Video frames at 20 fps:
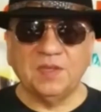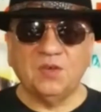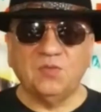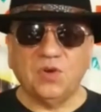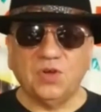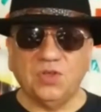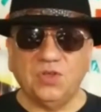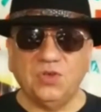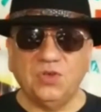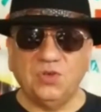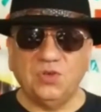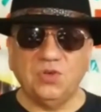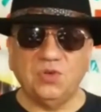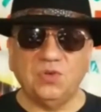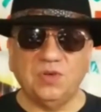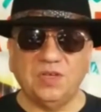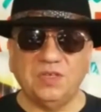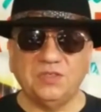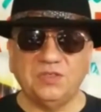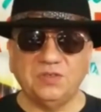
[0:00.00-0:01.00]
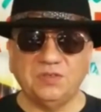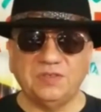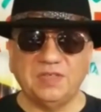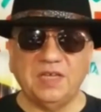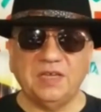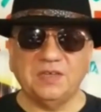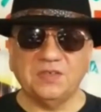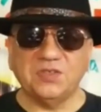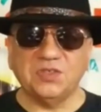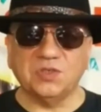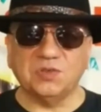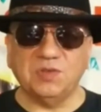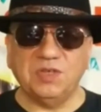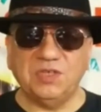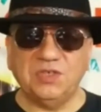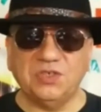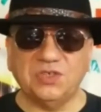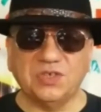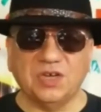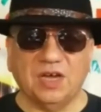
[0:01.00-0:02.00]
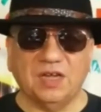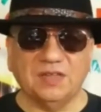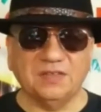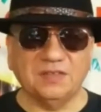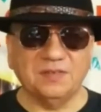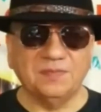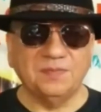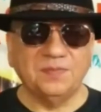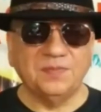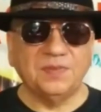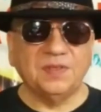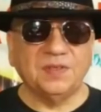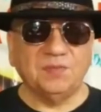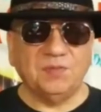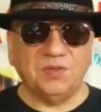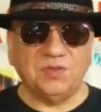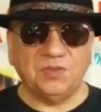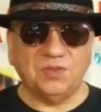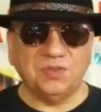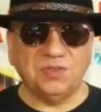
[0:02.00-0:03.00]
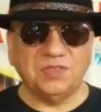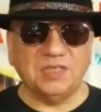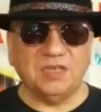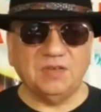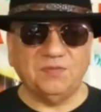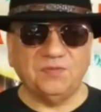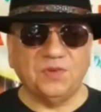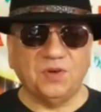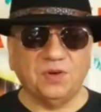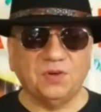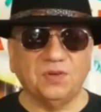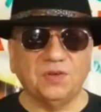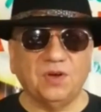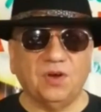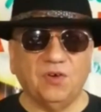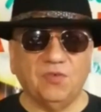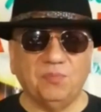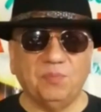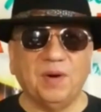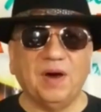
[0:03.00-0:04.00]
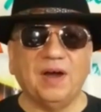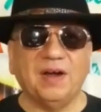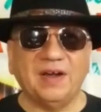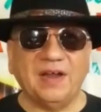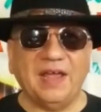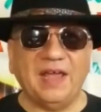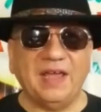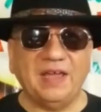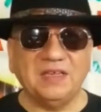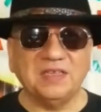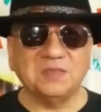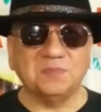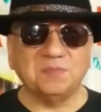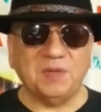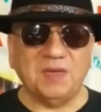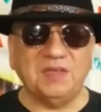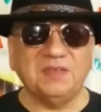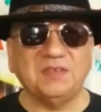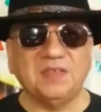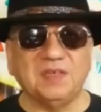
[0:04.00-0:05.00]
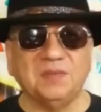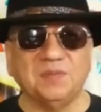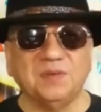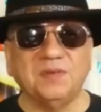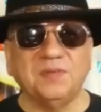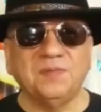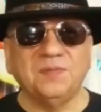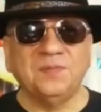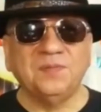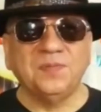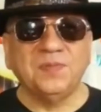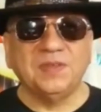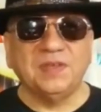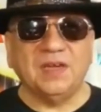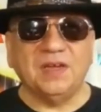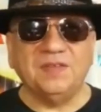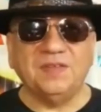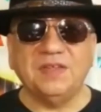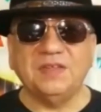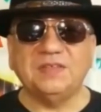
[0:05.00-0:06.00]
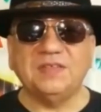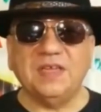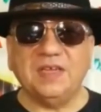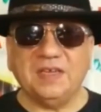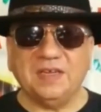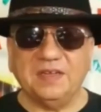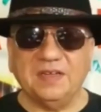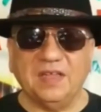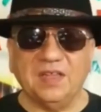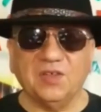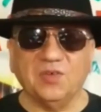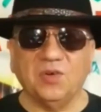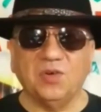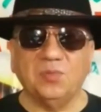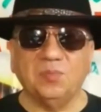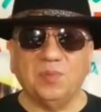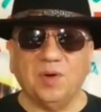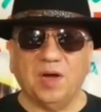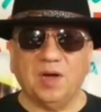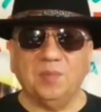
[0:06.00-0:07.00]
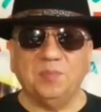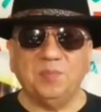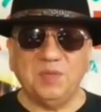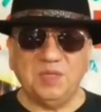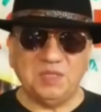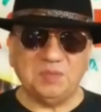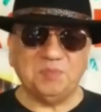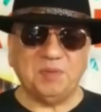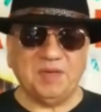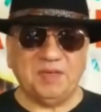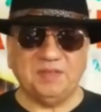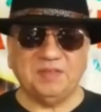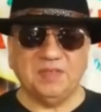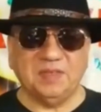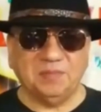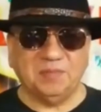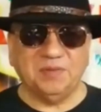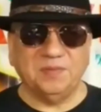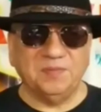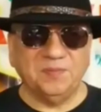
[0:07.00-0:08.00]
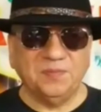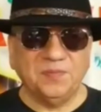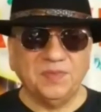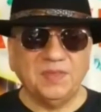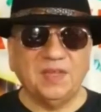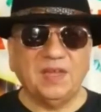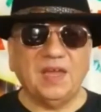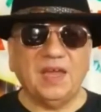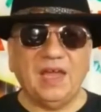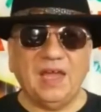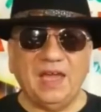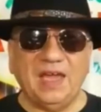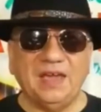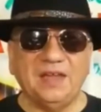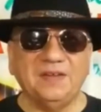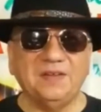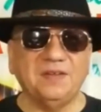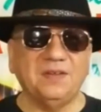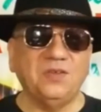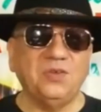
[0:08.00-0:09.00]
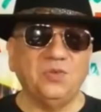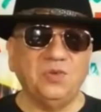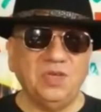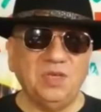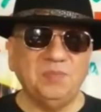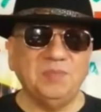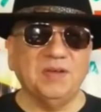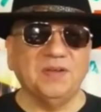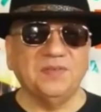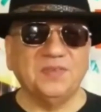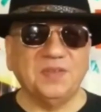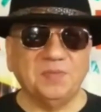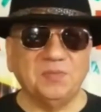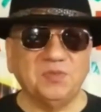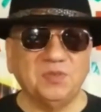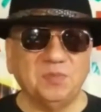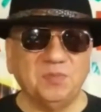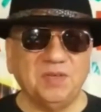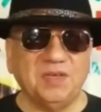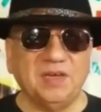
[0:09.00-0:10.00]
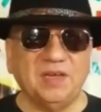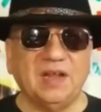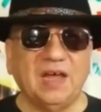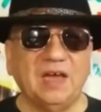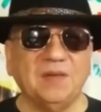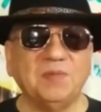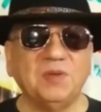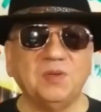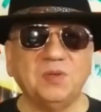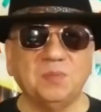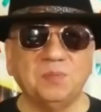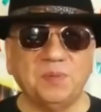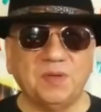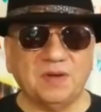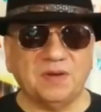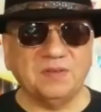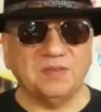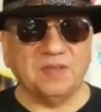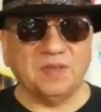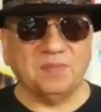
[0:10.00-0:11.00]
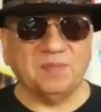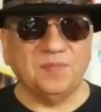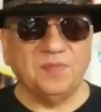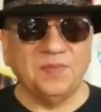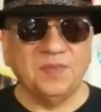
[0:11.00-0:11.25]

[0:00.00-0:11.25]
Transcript: what you do is you take a screenshot with your cell phone of bar A's pay table, and then take another one of bar B's pay table, and you email them to me, and I will compare them.